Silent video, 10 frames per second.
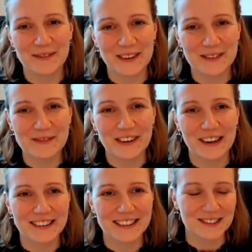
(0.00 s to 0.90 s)
IFM in
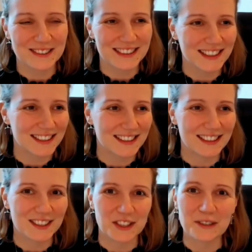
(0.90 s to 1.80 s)
Paris. I was at
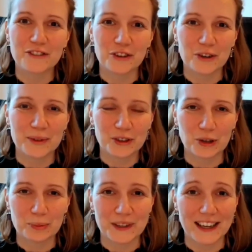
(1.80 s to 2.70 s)
the Gin Forum in
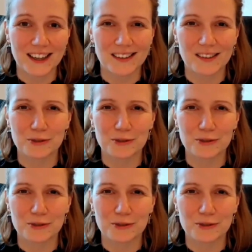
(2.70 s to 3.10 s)
Copenhagen,